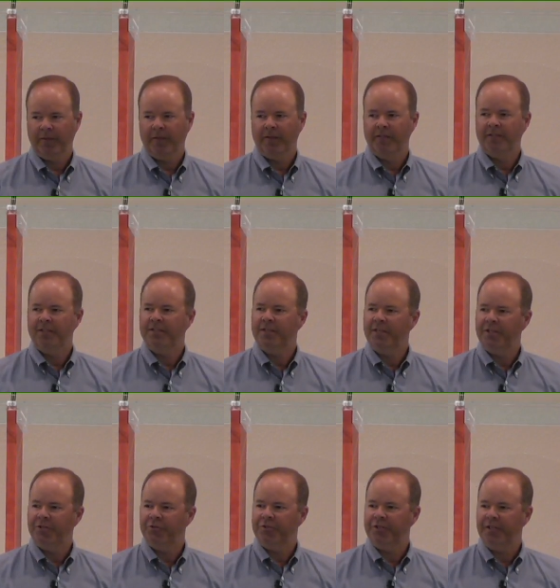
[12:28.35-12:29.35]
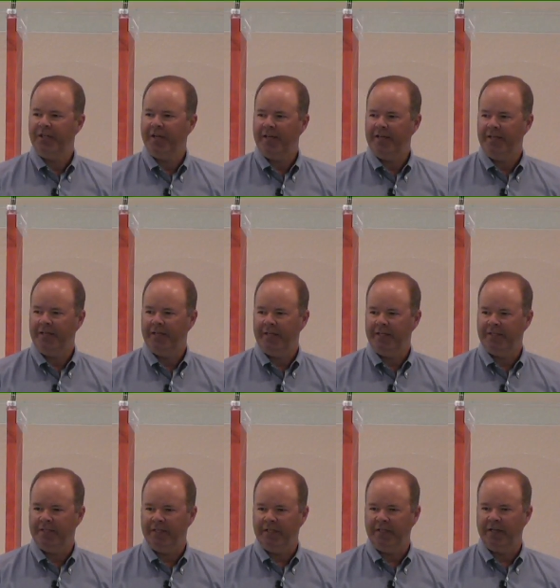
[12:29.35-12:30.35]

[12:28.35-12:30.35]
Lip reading: This is an interesting idea, isn't it?